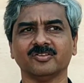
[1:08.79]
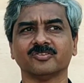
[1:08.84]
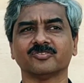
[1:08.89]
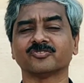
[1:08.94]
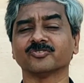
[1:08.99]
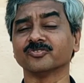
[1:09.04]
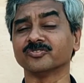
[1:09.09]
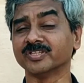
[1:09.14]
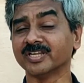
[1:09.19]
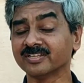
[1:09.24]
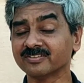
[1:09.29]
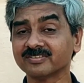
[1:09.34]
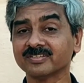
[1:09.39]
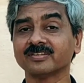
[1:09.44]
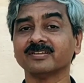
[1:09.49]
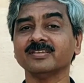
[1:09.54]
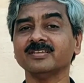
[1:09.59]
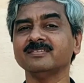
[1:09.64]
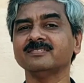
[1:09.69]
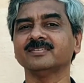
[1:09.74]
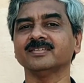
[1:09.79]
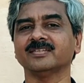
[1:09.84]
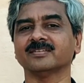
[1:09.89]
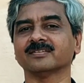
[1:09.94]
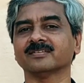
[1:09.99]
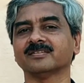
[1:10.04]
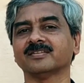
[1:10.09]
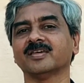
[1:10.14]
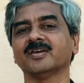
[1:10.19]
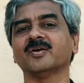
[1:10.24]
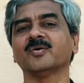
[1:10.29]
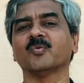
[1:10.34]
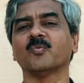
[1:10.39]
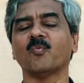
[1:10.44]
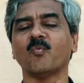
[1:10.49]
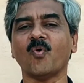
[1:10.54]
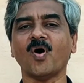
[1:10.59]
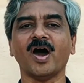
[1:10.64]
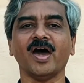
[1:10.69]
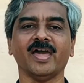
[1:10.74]
So that is the reason
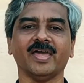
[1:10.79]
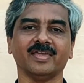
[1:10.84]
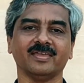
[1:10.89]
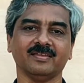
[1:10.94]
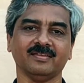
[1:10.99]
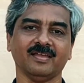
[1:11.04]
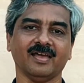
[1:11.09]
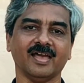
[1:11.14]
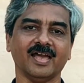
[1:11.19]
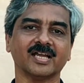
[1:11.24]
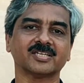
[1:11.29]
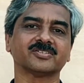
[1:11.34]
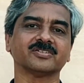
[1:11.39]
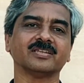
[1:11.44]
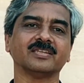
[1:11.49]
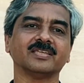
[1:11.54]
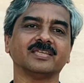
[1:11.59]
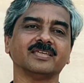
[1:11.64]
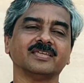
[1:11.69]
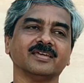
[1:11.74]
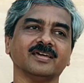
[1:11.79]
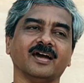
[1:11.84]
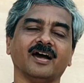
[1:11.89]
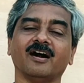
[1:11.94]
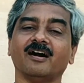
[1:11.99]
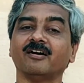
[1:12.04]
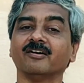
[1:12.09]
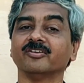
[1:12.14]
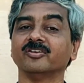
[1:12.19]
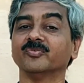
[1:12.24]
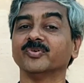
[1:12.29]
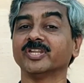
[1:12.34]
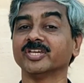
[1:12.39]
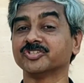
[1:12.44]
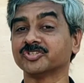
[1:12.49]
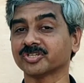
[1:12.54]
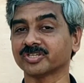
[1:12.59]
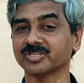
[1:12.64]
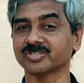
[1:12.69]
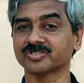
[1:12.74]
why actually even
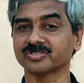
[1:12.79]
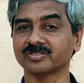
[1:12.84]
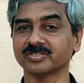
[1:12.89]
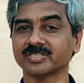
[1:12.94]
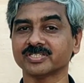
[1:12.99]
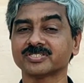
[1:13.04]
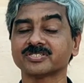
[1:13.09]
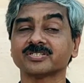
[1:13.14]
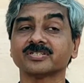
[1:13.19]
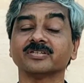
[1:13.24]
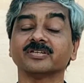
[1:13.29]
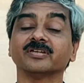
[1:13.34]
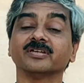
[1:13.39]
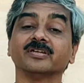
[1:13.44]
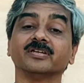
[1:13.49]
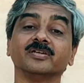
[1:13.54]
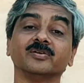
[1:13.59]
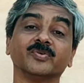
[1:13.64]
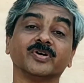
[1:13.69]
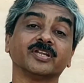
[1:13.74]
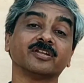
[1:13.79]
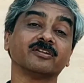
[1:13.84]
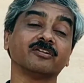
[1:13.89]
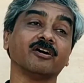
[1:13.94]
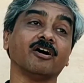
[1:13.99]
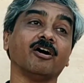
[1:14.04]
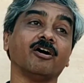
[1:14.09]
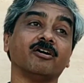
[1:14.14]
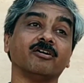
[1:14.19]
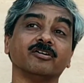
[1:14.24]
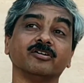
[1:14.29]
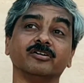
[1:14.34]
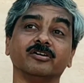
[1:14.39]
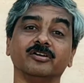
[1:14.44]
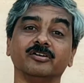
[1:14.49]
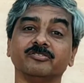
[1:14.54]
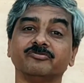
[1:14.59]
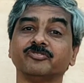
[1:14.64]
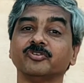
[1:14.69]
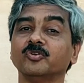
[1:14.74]
educationists, even
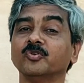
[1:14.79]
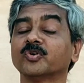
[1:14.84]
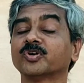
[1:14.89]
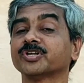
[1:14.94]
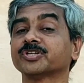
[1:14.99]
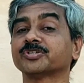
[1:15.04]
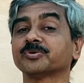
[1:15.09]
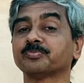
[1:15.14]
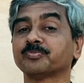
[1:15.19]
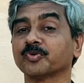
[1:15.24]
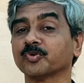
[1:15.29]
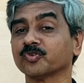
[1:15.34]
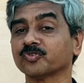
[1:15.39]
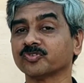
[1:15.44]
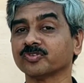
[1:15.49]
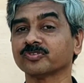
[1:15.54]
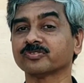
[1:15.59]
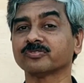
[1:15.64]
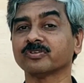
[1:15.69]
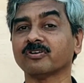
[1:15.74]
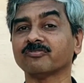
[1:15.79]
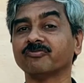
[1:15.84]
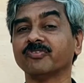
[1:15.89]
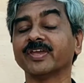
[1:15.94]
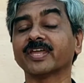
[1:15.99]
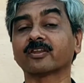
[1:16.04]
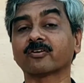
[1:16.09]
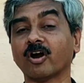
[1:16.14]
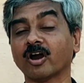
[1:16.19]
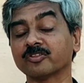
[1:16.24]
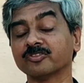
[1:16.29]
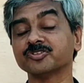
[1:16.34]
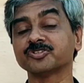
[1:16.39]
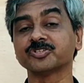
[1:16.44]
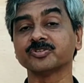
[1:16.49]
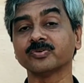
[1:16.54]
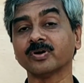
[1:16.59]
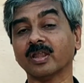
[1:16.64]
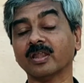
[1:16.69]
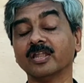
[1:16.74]
if you look at the process of where
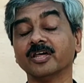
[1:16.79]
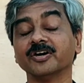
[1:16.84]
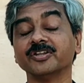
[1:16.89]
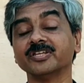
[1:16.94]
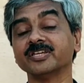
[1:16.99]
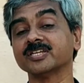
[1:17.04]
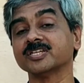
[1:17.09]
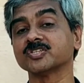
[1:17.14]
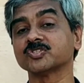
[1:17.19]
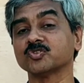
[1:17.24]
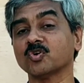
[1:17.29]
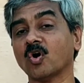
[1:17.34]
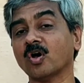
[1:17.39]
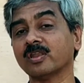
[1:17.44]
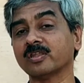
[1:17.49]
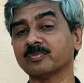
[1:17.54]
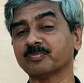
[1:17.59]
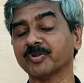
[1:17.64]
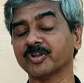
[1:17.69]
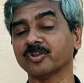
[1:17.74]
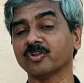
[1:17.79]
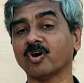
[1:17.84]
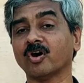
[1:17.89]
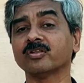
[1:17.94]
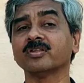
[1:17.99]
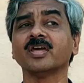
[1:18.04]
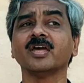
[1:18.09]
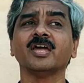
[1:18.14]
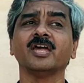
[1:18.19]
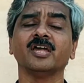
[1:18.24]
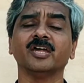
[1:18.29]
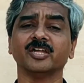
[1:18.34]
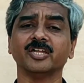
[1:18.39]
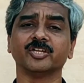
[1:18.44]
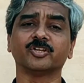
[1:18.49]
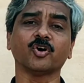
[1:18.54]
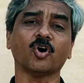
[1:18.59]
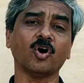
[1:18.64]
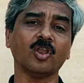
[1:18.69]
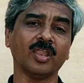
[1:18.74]
cognitive learning is all depend on,
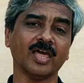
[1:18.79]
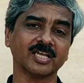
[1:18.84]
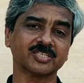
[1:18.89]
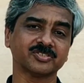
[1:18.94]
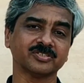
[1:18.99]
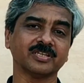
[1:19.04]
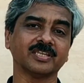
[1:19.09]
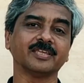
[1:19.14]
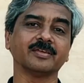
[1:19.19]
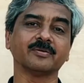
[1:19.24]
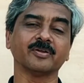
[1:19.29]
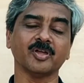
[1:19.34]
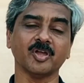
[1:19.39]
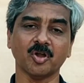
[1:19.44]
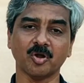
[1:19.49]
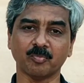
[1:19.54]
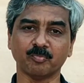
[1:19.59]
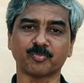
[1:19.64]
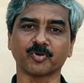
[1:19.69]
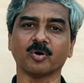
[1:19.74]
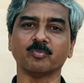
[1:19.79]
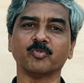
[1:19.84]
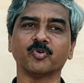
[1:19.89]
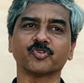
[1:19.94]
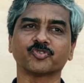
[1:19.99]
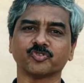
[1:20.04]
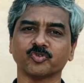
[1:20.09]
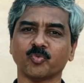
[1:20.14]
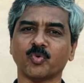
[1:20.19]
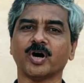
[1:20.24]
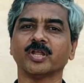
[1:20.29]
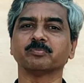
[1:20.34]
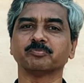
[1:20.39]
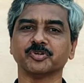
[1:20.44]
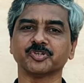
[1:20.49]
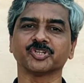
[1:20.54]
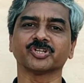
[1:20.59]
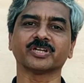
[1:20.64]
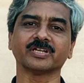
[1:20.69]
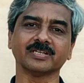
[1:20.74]
it all actually promotes one
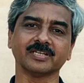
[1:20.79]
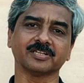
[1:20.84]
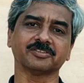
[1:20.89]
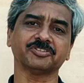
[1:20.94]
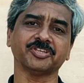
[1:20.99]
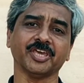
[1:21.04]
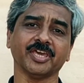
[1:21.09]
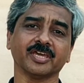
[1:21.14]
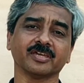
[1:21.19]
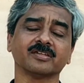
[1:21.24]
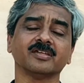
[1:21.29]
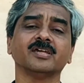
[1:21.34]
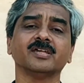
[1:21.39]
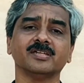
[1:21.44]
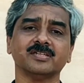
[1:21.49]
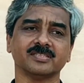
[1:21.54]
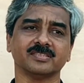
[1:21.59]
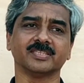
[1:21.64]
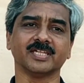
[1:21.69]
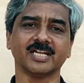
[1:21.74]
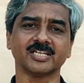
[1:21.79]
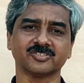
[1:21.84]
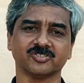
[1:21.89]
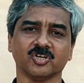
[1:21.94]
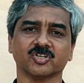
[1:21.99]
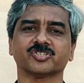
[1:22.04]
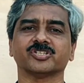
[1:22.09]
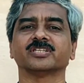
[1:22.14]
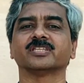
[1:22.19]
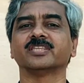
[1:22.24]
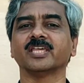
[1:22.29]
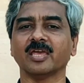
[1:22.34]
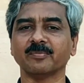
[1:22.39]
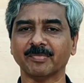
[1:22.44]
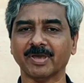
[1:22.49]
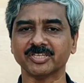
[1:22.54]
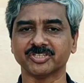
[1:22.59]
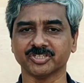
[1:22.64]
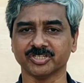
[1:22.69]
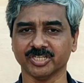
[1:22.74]
particular thing, that's actually the
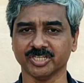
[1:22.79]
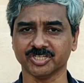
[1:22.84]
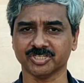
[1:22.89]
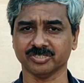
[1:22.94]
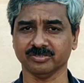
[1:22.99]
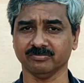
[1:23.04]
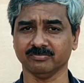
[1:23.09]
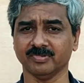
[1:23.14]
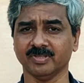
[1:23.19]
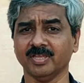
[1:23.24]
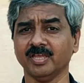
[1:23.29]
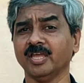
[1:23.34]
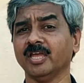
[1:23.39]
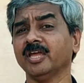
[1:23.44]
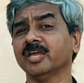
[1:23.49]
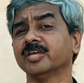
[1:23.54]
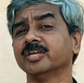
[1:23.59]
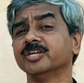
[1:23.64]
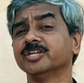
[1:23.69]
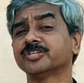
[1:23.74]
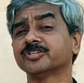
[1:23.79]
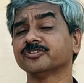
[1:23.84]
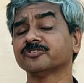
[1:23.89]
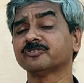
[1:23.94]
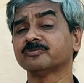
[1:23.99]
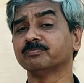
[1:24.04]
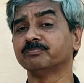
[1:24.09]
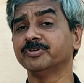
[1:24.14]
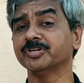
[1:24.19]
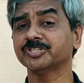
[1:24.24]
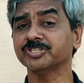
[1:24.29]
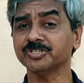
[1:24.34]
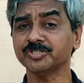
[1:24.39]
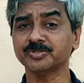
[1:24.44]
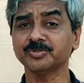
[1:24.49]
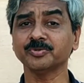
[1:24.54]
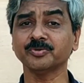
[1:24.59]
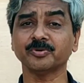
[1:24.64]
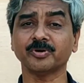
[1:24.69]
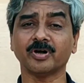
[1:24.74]
imagination. It is better
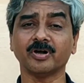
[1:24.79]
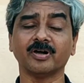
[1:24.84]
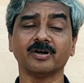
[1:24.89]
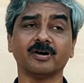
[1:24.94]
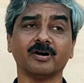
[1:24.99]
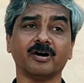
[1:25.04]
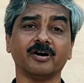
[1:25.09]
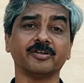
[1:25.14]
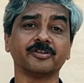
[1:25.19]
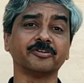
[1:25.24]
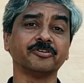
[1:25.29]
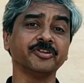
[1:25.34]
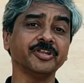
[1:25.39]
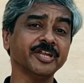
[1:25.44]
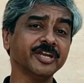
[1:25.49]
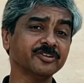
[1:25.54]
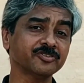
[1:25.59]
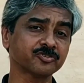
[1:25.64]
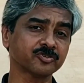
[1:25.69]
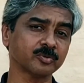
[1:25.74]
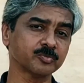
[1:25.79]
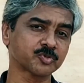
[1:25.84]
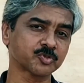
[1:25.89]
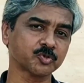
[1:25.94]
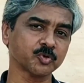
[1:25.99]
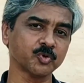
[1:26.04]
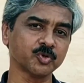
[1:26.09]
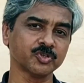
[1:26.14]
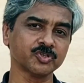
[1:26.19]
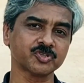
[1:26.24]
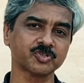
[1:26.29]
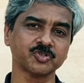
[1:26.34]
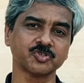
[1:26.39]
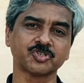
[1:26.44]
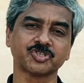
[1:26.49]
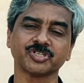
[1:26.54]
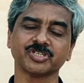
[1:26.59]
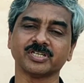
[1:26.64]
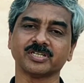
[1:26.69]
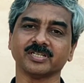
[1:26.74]
to read some stories to
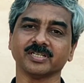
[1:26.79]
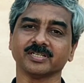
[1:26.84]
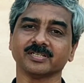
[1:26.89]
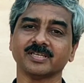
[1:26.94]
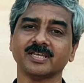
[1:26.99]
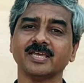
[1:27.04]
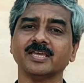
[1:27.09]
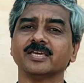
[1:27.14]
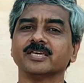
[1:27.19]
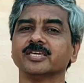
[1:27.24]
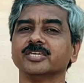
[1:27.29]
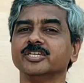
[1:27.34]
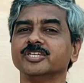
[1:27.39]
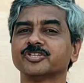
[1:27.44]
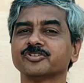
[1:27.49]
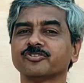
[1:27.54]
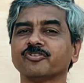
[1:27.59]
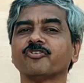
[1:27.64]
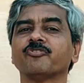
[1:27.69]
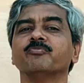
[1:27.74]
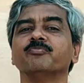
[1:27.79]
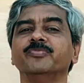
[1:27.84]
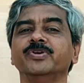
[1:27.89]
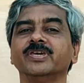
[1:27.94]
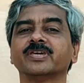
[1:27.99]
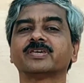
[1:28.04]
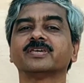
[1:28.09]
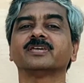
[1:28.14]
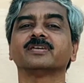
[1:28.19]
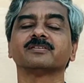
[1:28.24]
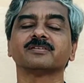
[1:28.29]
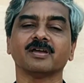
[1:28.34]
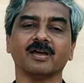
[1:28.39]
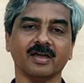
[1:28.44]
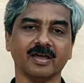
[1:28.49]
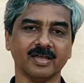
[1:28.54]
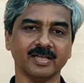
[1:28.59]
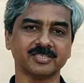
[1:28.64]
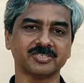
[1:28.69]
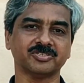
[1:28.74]
children instead of making
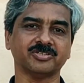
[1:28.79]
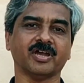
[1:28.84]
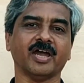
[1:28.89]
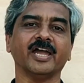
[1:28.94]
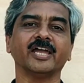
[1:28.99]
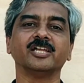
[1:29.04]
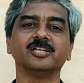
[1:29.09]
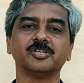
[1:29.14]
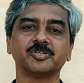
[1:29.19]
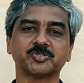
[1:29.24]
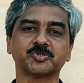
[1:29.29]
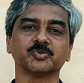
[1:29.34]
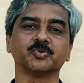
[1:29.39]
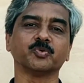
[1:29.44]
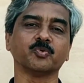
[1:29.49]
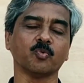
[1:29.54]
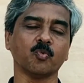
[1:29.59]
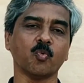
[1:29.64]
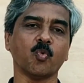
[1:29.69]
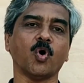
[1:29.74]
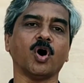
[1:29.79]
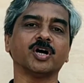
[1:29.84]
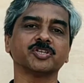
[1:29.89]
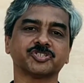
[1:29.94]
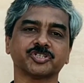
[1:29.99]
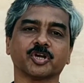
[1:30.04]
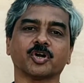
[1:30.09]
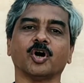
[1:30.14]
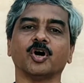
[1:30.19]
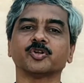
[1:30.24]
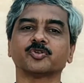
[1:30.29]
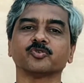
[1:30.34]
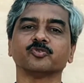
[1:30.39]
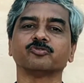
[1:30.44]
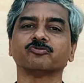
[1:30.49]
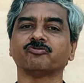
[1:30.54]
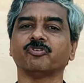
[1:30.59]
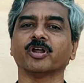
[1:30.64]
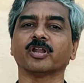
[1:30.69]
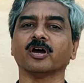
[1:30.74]
a child to watch a
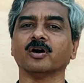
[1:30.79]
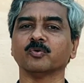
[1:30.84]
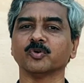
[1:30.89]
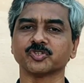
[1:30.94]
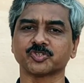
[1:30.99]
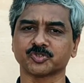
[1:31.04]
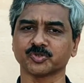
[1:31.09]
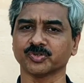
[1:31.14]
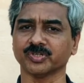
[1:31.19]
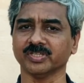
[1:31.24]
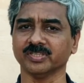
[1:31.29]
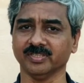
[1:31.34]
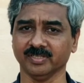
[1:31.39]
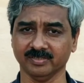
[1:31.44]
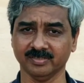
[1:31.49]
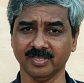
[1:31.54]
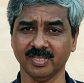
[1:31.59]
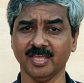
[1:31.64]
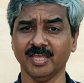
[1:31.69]
cartoon for hours together.